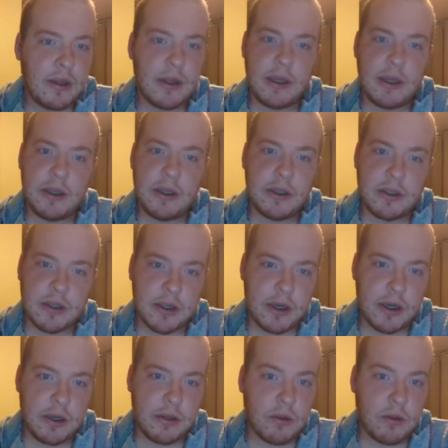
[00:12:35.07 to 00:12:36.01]
that he is
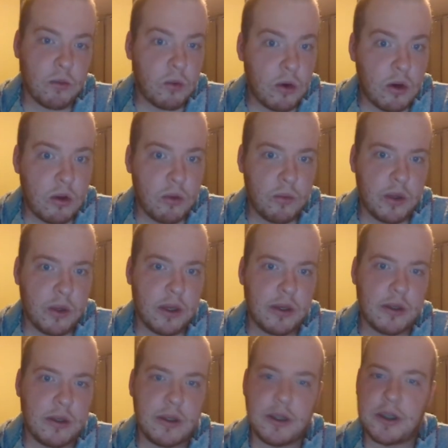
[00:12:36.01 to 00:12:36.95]
sending the
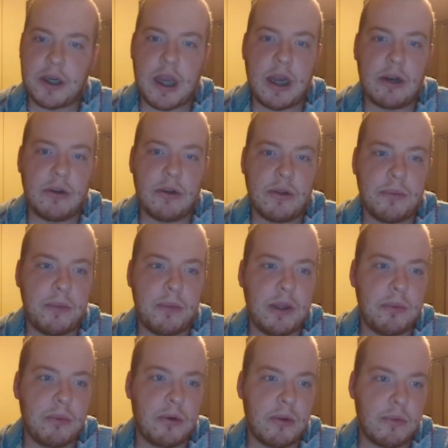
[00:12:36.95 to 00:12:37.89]
whirlwind to scatter the
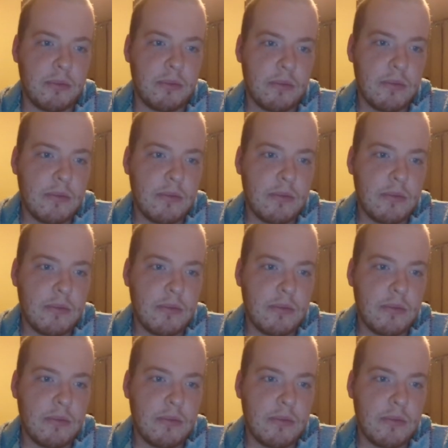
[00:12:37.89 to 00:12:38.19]
people.